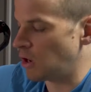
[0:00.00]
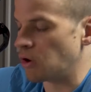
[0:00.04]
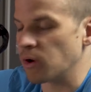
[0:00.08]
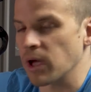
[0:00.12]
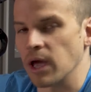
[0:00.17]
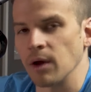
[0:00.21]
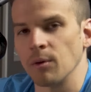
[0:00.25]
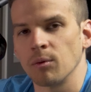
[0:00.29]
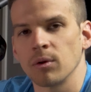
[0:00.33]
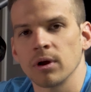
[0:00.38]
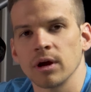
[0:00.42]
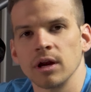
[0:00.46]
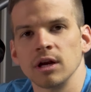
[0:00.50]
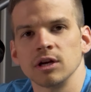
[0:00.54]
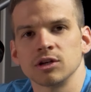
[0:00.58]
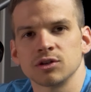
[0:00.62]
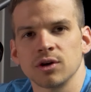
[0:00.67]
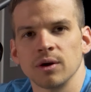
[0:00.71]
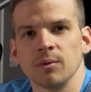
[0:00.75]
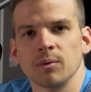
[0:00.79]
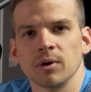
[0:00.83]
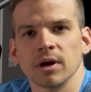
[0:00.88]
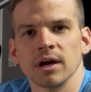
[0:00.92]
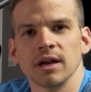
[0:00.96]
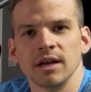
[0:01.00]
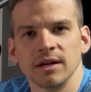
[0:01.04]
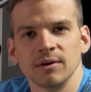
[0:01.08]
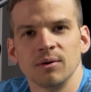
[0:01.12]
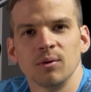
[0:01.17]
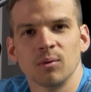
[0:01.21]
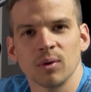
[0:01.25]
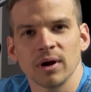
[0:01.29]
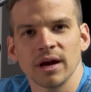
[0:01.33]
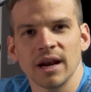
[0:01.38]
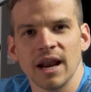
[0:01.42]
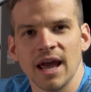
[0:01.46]
Okay, we're
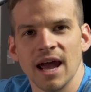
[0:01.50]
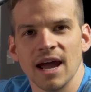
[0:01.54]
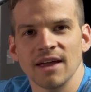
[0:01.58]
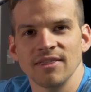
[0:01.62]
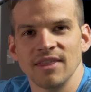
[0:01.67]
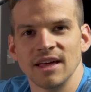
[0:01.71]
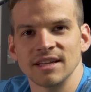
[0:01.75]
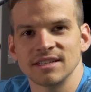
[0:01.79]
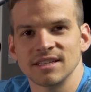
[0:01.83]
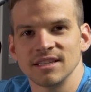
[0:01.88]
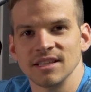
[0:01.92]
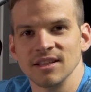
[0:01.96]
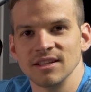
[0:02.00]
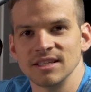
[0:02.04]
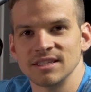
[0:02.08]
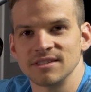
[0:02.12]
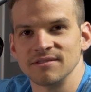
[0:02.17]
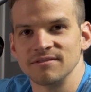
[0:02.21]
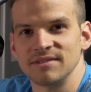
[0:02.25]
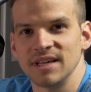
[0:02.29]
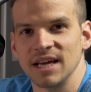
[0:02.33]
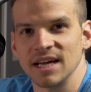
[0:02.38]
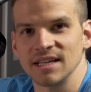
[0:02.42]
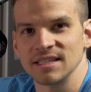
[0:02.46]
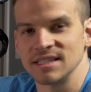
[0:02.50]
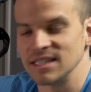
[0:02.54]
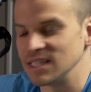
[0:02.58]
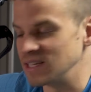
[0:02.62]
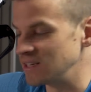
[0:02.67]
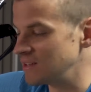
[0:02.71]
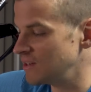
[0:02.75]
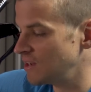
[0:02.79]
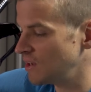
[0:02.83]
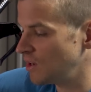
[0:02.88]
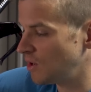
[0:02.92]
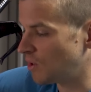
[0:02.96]
gonna add that to the list of
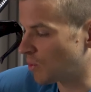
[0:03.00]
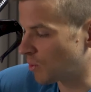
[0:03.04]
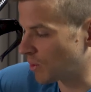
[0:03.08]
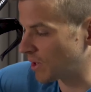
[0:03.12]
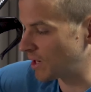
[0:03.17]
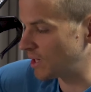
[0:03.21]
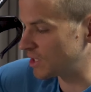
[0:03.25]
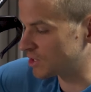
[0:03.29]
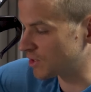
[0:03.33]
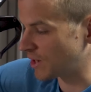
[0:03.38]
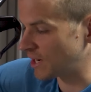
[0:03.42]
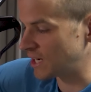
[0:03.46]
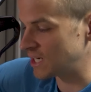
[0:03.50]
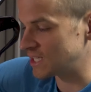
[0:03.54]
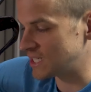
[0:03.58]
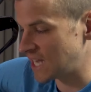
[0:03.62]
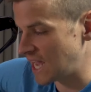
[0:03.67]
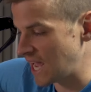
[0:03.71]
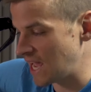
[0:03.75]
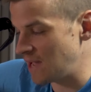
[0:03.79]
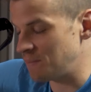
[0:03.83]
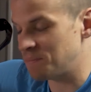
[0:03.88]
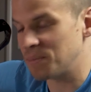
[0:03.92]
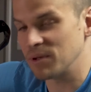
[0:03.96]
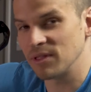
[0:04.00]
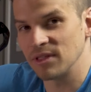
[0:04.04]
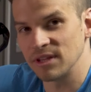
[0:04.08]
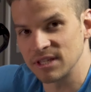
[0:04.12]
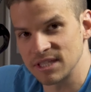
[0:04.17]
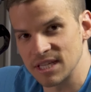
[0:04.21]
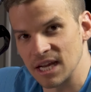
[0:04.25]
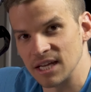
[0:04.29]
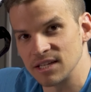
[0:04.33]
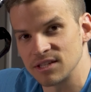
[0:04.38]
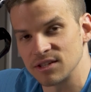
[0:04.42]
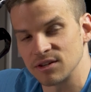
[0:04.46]
testing. We're gonna try to tape the
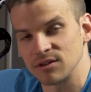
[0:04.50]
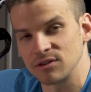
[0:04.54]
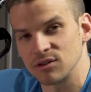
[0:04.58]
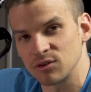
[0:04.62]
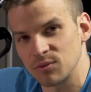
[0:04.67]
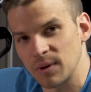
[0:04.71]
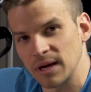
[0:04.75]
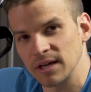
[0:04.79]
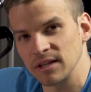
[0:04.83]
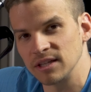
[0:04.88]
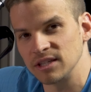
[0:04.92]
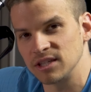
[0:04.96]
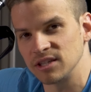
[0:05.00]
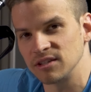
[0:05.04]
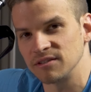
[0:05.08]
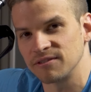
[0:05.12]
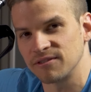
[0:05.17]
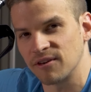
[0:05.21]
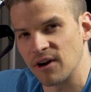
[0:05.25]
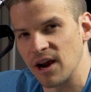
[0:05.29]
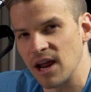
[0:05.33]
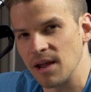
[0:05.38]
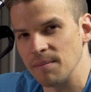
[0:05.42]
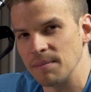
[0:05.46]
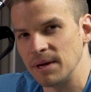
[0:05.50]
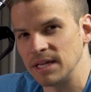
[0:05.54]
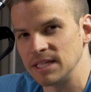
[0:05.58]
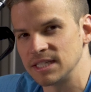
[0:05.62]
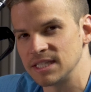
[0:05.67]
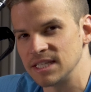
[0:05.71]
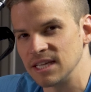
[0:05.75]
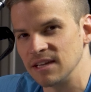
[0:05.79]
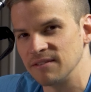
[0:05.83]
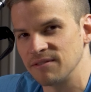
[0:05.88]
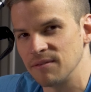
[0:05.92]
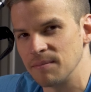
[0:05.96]
sensor directly to the frame and
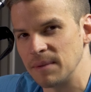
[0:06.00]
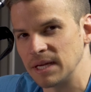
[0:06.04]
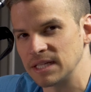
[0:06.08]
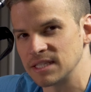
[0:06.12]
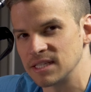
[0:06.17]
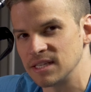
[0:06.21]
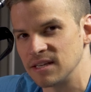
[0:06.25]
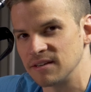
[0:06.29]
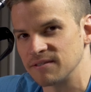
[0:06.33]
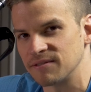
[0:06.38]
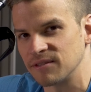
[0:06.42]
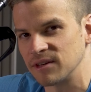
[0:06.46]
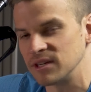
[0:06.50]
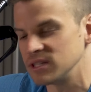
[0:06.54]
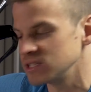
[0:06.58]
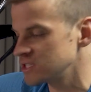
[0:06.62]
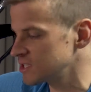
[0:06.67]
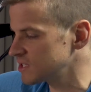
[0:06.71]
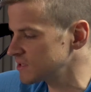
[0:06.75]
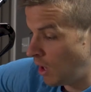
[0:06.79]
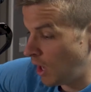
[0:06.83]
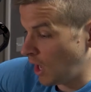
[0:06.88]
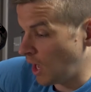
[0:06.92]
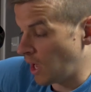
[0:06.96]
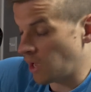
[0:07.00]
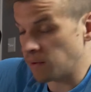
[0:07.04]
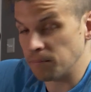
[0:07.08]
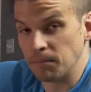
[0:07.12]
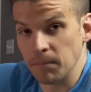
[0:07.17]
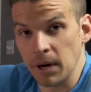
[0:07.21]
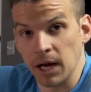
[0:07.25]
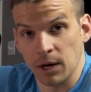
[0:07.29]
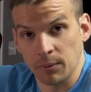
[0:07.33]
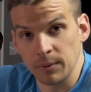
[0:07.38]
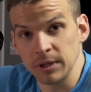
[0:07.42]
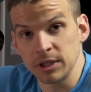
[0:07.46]
see if it makes a difference.
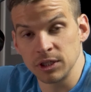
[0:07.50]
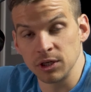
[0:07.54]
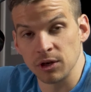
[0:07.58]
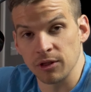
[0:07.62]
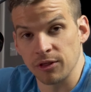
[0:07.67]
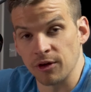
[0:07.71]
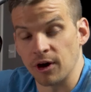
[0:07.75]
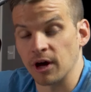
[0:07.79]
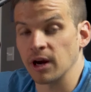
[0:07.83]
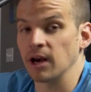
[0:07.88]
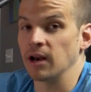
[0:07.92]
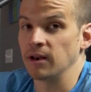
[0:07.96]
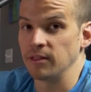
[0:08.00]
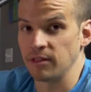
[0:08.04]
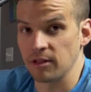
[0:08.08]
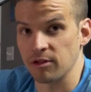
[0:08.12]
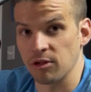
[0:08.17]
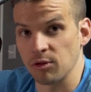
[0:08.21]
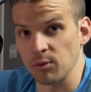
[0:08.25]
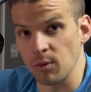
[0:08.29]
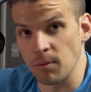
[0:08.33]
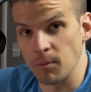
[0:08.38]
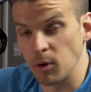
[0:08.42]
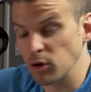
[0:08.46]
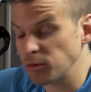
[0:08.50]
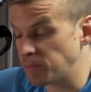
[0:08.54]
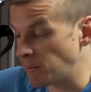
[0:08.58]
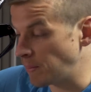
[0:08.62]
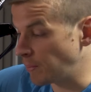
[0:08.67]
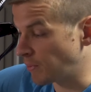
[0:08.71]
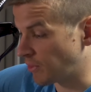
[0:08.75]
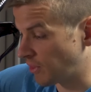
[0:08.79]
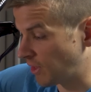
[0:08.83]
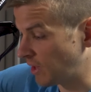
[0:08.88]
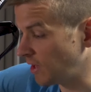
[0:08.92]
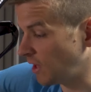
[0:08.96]
My original thought, and this is what most
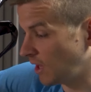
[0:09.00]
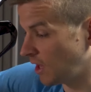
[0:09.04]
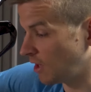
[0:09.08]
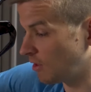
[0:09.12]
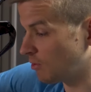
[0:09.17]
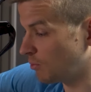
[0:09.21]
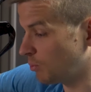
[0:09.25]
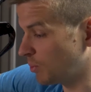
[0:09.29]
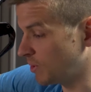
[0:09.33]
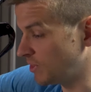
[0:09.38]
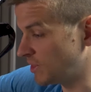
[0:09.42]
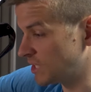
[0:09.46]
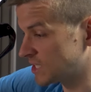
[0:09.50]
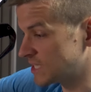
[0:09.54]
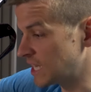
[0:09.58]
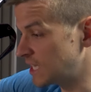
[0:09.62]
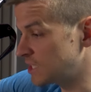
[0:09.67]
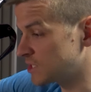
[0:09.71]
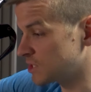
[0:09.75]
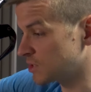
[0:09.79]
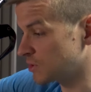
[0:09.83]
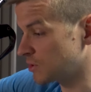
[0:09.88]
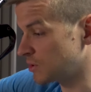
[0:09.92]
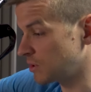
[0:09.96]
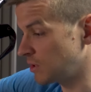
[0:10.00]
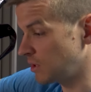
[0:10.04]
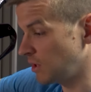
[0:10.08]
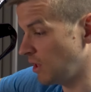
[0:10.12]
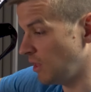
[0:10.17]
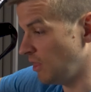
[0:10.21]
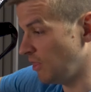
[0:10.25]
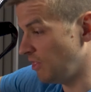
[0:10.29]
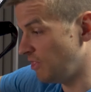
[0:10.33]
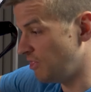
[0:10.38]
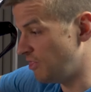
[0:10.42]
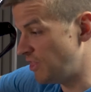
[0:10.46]
people think, is with the sensor
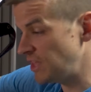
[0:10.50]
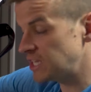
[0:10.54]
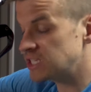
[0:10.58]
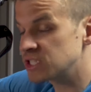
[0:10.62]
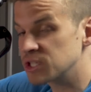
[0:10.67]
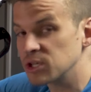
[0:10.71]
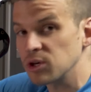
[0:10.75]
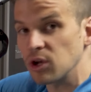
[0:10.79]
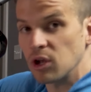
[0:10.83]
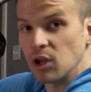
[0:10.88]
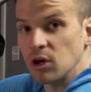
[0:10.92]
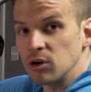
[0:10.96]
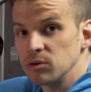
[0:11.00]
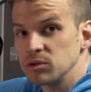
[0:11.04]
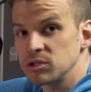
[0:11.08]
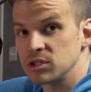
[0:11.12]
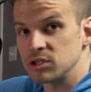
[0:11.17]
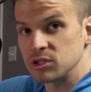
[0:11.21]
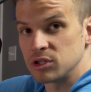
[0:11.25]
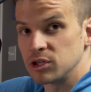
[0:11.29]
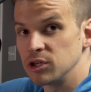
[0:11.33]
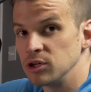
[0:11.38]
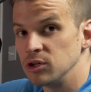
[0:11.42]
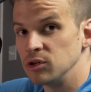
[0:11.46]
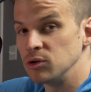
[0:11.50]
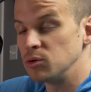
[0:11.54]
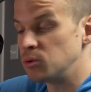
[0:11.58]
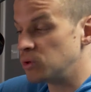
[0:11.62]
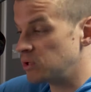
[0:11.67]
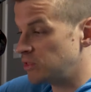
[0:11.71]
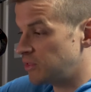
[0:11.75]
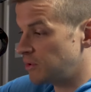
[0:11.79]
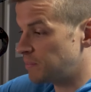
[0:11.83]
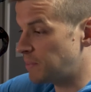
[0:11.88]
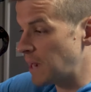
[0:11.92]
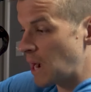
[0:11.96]
this close to
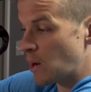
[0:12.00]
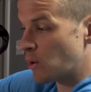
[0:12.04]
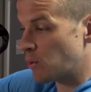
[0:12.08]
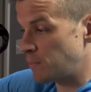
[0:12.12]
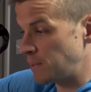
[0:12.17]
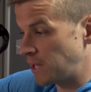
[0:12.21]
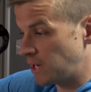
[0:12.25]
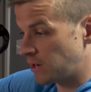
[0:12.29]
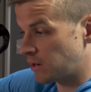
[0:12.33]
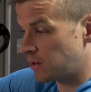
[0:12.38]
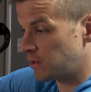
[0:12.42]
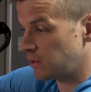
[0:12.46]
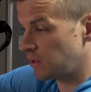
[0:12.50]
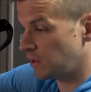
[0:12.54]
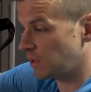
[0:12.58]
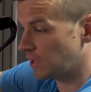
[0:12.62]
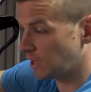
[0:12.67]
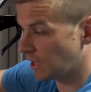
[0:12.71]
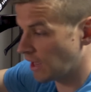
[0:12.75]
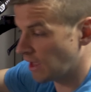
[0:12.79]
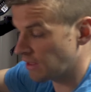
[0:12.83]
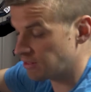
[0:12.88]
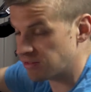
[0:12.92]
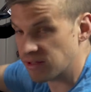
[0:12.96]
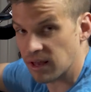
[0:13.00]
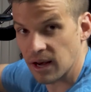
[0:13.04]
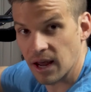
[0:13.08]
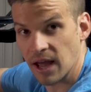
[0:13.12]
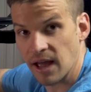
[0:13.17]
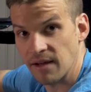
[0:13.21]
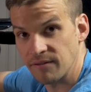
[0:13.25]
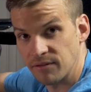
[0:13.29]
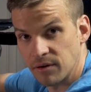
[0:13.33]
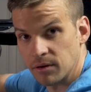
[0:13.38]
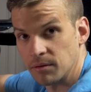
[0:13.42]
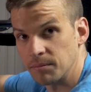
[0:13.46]
the power meter, like I said, I
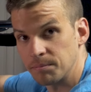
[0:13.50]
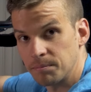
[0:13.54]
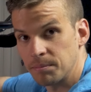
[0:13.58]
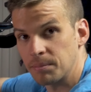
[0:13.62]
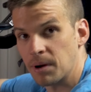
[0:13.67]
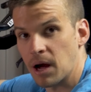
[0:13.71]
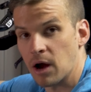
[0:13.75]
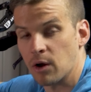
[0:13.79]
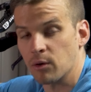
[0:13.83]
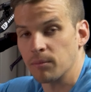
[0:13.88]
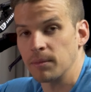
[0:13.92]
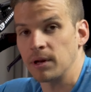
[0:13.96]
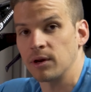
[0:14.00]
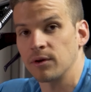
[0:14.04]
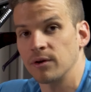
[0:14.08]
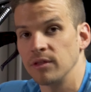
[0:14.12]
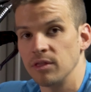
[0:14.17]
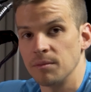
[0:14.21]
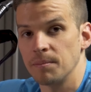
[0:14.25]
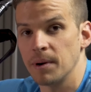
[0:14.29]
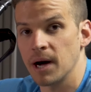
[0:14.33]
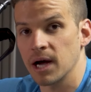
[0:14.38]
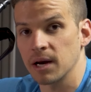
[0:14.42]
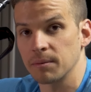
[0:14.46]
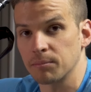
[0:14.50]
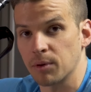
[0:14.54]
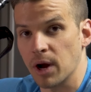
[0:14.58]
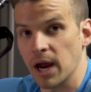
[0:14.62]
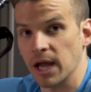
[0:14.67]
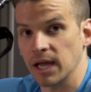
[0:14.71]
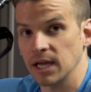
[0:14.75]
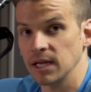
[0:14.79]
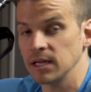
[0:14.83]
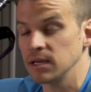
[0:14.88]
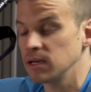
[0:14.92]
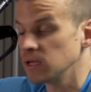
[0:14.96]
have a power meter in the bottom
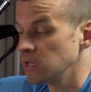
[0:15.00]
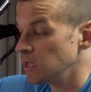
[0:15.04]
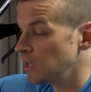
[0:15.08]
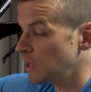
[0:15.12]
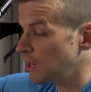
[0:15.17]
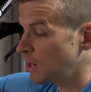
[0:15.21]
bracket,